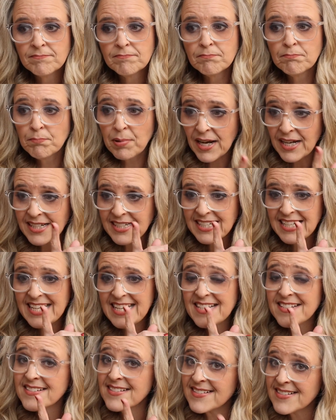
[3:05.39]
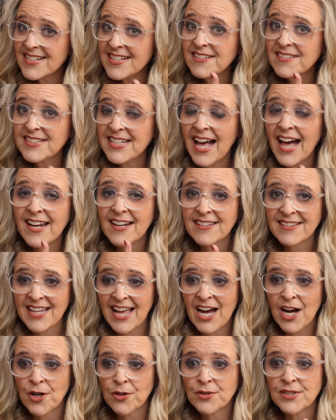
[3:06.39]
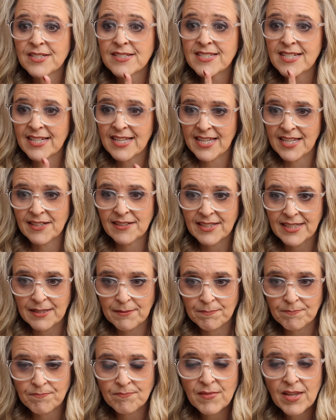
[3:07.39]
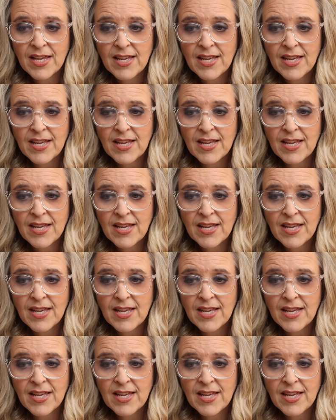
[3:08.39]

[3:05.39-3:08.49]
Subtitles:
but he is still not allowed to kill him.